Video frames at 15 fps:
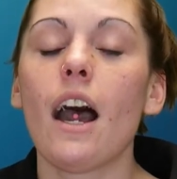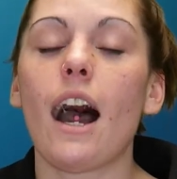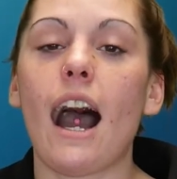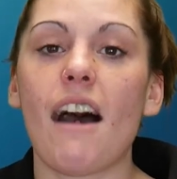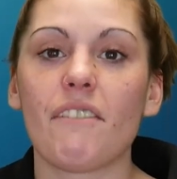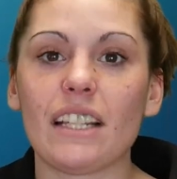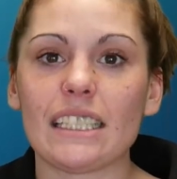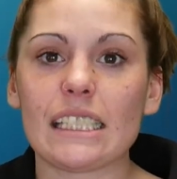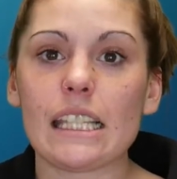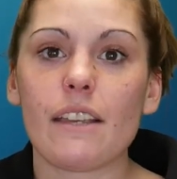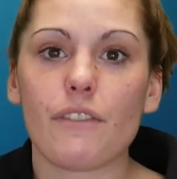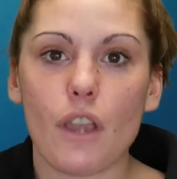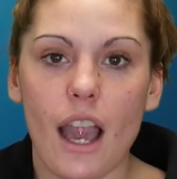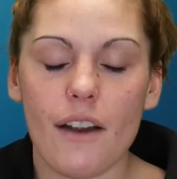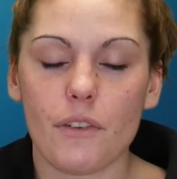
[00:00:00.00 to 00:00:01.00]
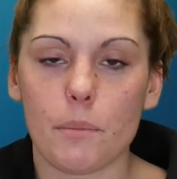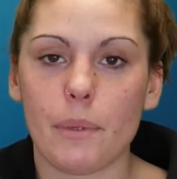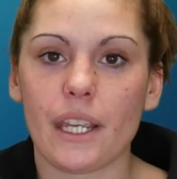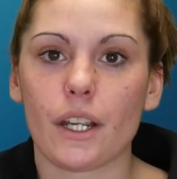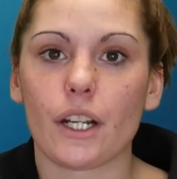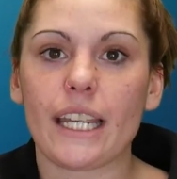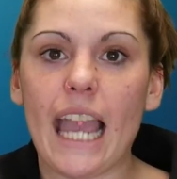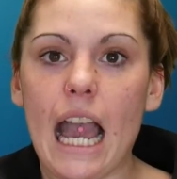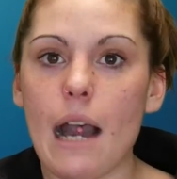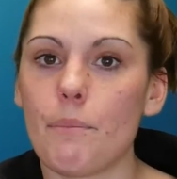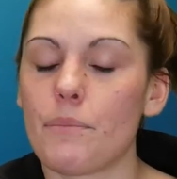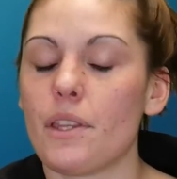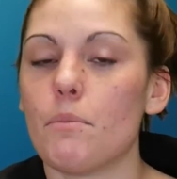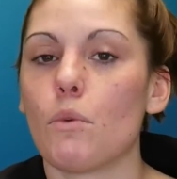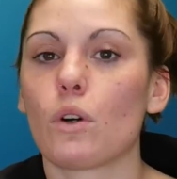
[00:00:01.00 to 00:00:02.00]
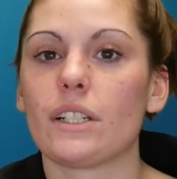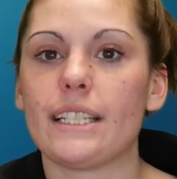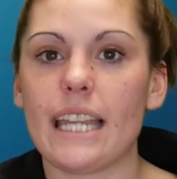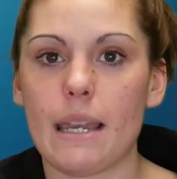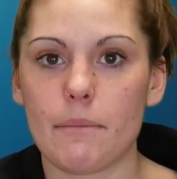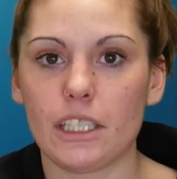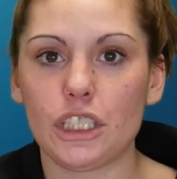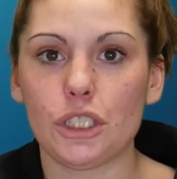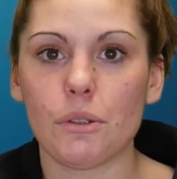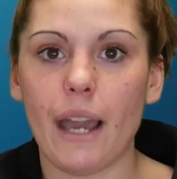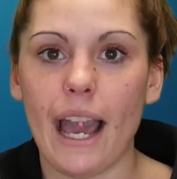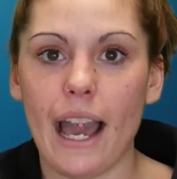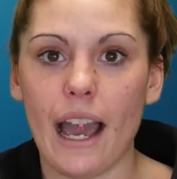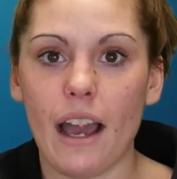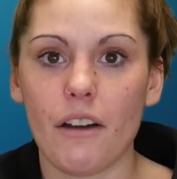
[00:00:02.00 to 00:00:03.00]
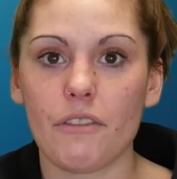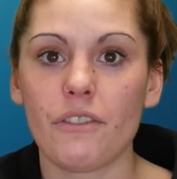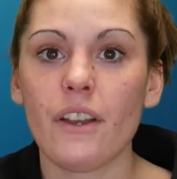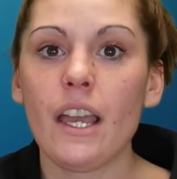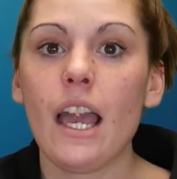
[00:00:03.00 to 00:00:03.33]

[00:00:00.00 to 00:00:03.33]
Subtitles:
Obviously, if you have a bigger gap, the more damage you have.